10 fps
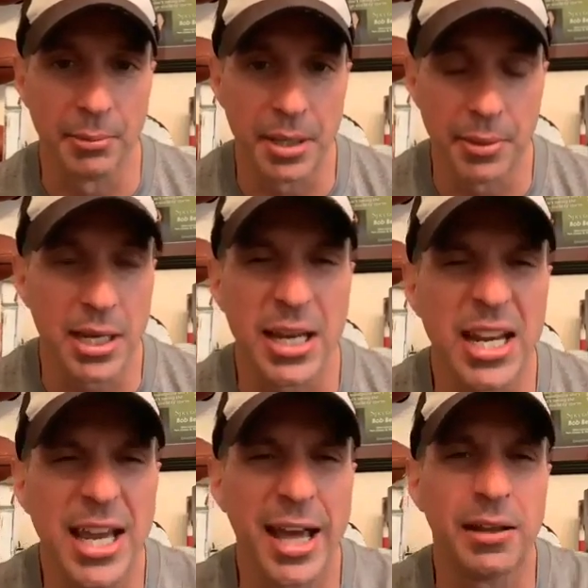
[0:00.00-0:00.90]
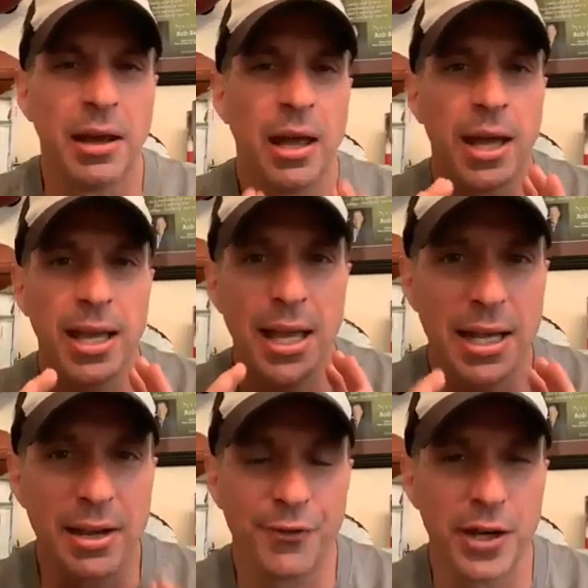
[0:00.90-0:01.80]
I mean, he had he
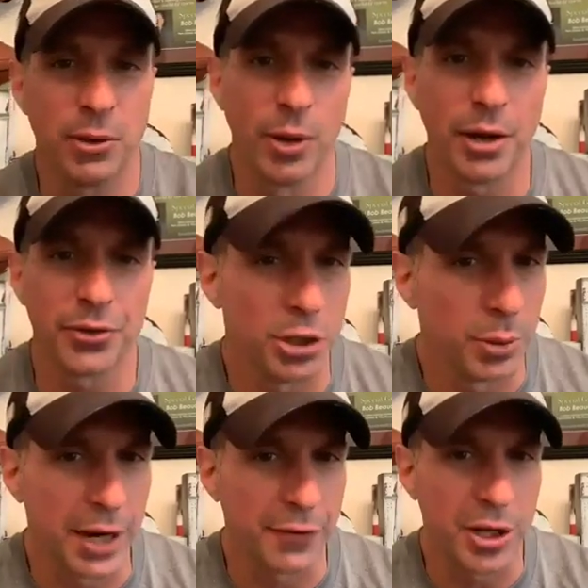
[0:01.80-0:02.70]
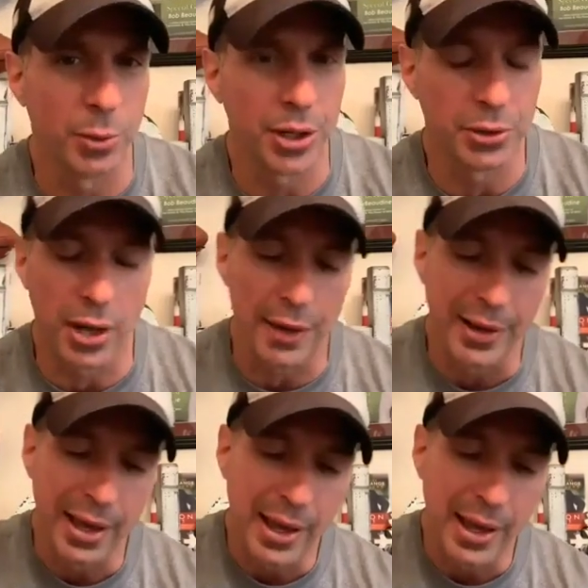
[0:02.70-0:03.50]
had infinite wealth to do whatever he wanted to do in life.